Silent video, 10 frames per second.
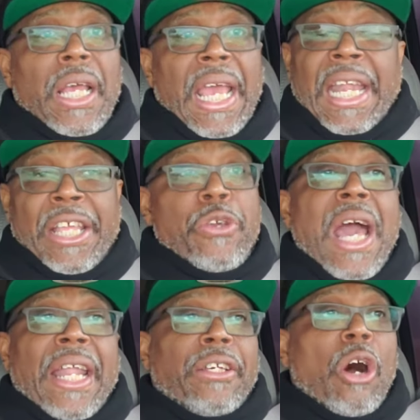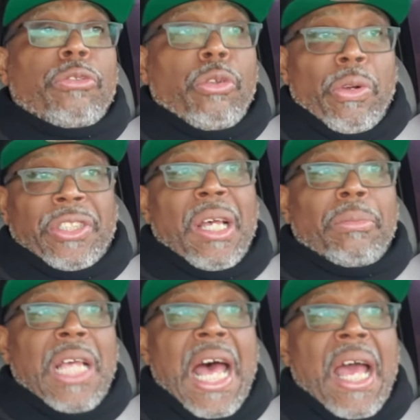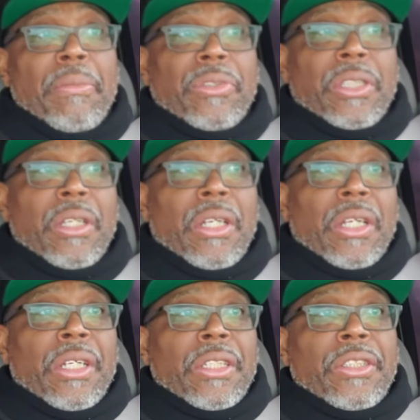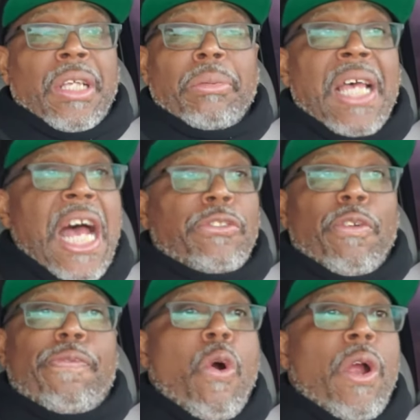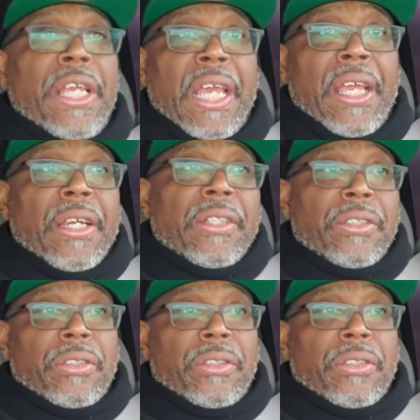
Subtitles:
And then you got to go through it sometimes. Sometimes for 4 years.